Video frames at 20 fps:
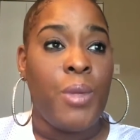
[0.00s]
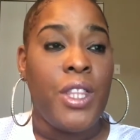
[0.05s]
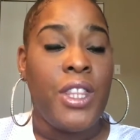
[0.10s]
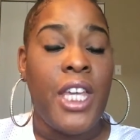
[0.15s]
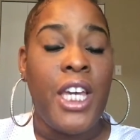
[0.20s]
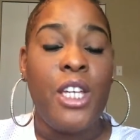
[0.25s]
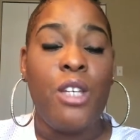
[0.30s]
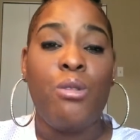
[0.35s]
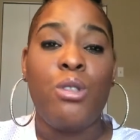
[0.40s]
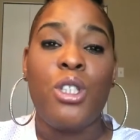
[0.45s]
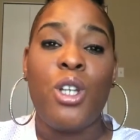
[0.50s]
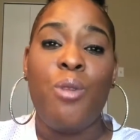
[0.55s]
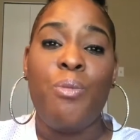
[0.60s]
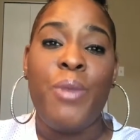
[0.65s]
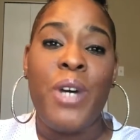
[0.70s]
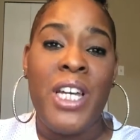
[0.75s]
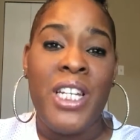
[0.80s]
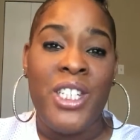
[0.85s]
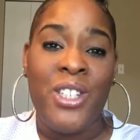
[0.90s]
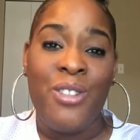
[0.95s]
thank you so
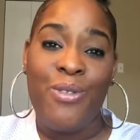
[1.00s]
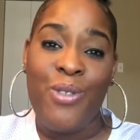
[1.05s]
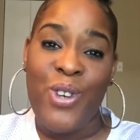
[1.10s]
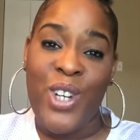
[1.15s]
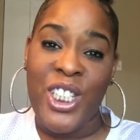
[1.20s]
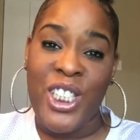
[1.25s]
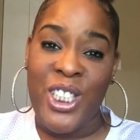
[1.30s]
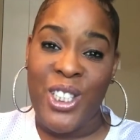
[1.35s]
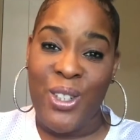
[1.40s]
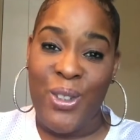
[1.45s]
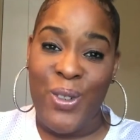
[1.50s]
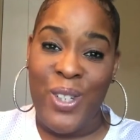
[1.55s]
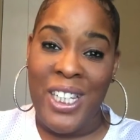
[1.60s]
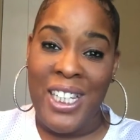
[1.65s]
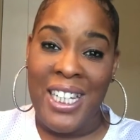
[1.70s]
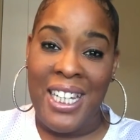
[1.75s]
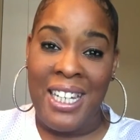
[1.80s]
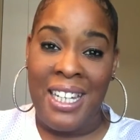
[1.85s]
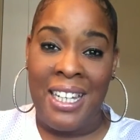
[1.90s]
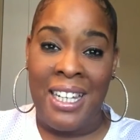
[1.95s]
much for
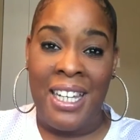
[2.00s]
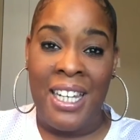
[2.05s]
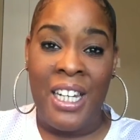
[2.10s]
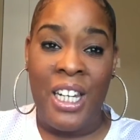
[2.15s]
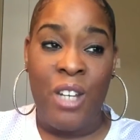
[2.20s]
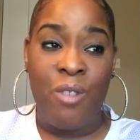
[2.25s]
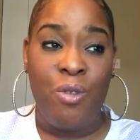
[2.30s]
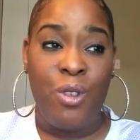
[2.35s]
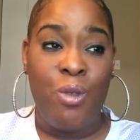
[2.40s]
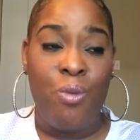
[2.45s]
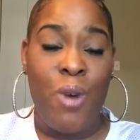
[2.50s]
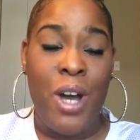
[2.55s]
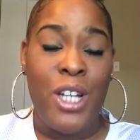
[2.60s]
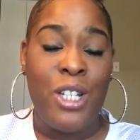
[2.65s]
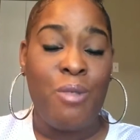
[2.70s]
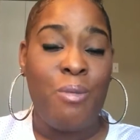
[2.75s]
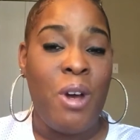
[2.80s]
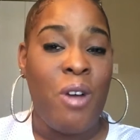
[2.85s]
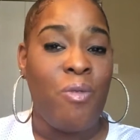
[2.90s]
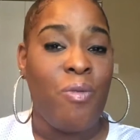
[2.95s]
tuning in. If you
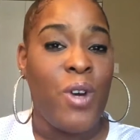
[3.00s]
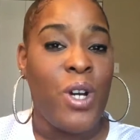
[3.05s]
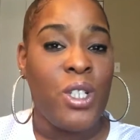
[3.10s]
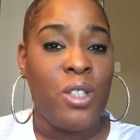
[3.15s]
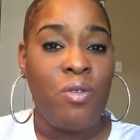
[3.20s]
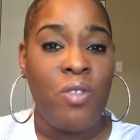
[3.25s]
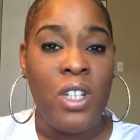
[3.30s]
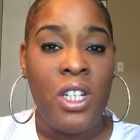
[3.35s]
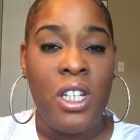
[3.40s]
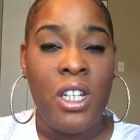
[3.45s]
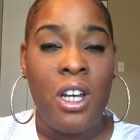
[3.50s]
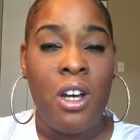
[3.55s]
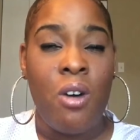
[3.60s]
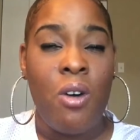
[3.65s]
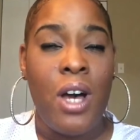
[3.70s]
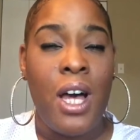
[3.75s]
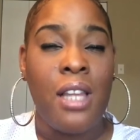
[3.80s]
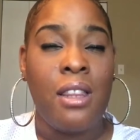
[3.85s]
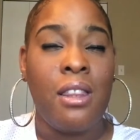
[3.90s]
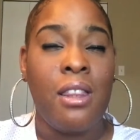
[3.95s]
watched my first video,
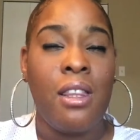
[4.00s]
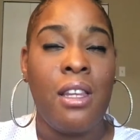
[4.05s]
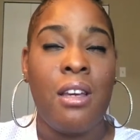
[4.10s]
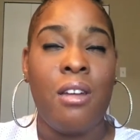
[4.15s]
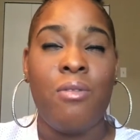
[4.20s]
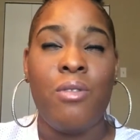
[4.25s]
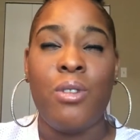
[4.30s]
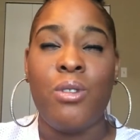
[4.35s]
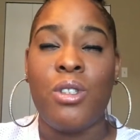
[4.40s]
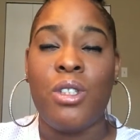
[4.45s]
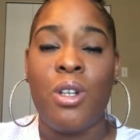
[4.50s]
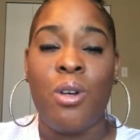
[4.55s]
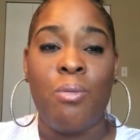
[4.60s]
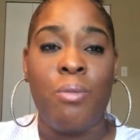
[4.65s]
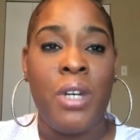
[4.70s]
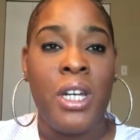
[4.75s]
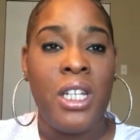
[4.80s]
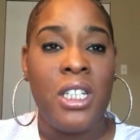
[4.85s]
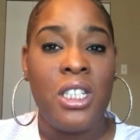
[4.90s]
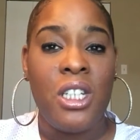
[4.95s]
I love you so
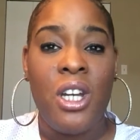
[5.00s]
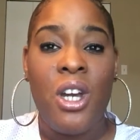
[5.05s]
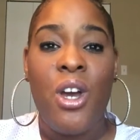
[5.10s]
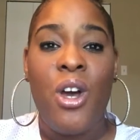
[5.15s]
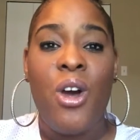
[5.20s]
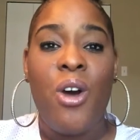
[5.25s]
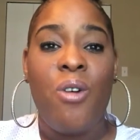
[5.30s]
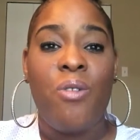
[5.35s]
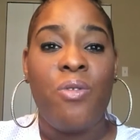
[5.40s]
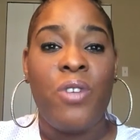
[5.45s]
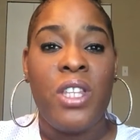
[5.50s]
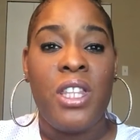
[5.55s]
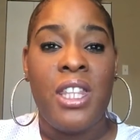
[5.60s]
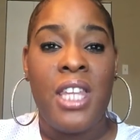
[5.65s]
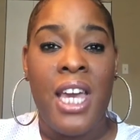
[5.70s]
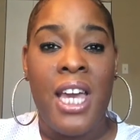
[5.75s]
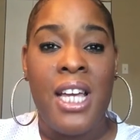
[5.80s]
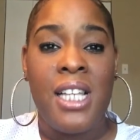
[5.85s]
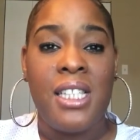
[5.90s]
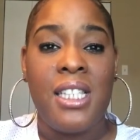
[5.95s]
much for
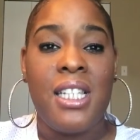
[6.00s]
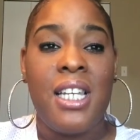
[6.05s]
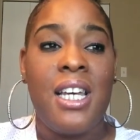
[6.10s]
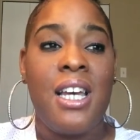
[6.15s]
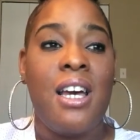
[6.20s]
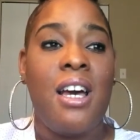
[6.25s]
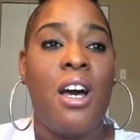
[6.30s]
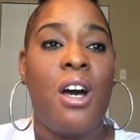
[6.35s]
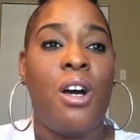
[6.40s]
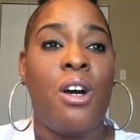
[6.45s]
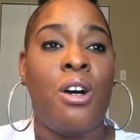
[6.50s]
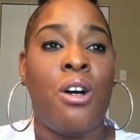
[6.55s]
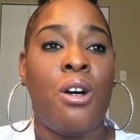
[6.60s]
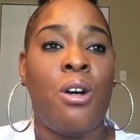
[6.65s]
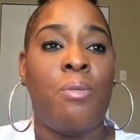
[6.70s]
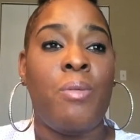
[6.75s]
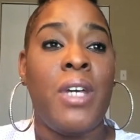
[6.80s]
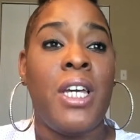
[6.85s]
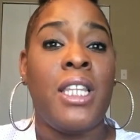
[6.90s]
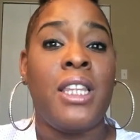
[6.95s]
that.
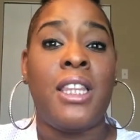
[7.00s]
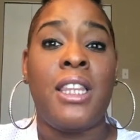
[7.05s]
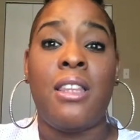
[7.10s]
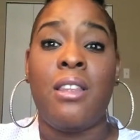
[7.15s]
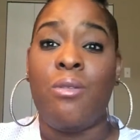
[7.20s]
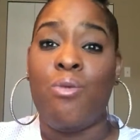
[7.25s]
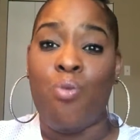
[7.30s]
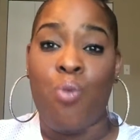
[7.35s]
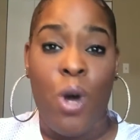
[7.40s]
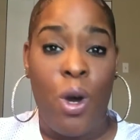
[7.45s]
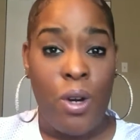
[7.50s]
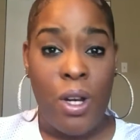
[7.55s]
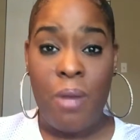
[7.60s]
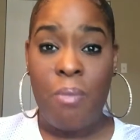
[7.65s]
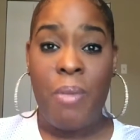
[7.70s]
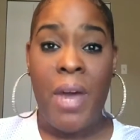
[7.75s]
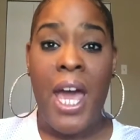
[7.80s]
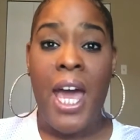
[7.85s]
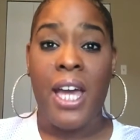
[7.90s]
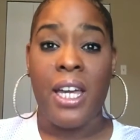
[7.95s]
And welcome
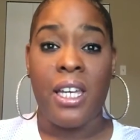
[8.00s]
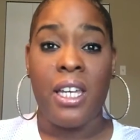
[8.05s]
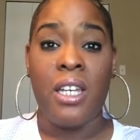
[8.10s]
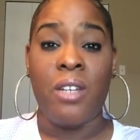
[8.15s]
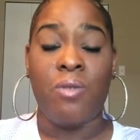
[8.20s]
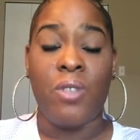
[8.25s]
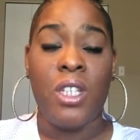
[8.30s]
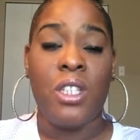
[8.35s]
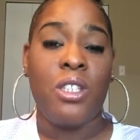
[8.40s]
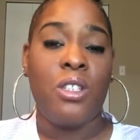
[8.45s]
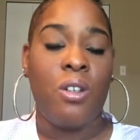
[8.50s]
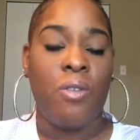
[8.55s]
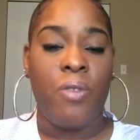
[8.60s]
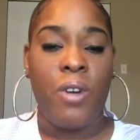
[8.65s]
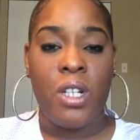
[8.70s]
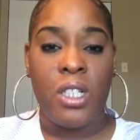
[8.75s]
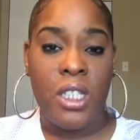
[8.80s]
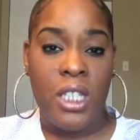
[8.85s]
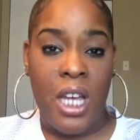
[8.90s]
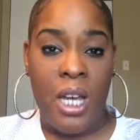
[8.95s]
back. If this is your
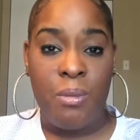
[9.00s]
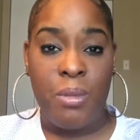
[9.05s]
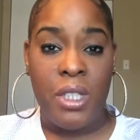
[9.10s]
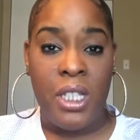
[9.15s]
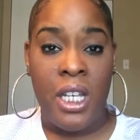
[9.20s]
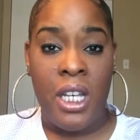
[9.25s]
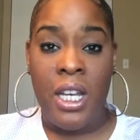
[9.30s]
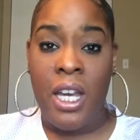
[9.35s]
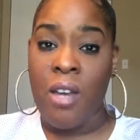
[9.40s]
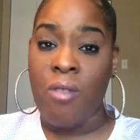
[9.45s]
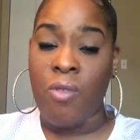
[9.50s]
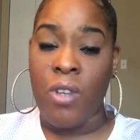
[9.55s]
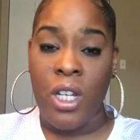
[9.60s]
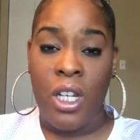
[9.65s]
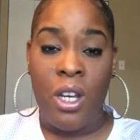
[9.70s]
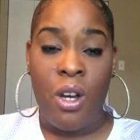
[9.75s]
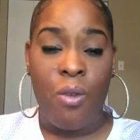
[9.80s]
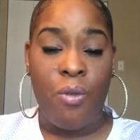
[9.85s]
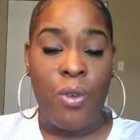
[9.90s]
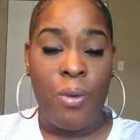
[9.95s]
first time seeing a
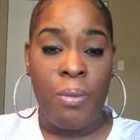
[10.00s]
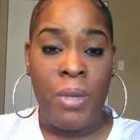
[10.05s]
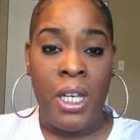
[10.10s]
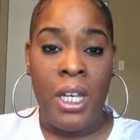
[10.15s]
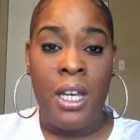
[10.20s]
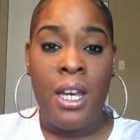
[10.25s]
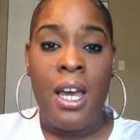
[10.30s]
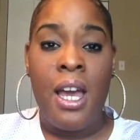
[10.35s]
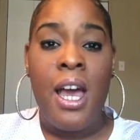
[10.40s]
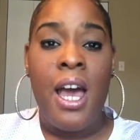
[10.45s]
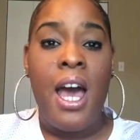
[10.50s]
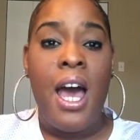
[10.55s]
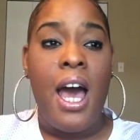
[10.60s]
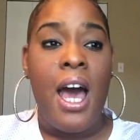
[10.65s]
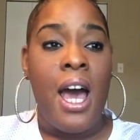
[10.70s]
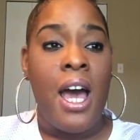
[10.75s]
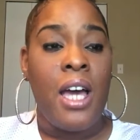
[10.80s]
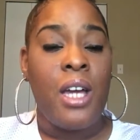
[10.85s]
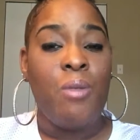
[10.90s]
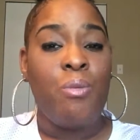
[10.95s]
video from me,
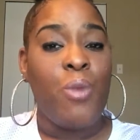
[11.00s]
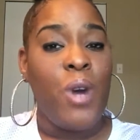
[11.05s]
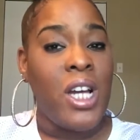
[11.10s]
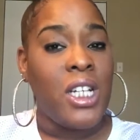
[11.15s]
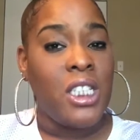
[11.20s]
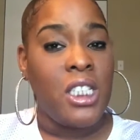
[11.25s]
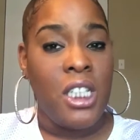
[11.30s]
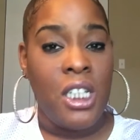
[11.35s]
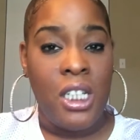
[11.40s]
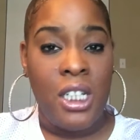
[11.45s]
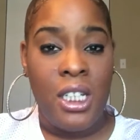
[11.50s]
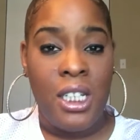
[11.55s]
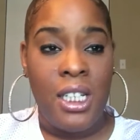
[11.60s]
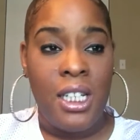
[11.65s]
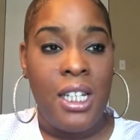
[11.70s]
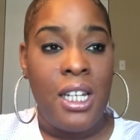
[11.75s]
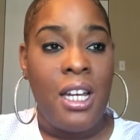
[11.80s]
I am Rashida,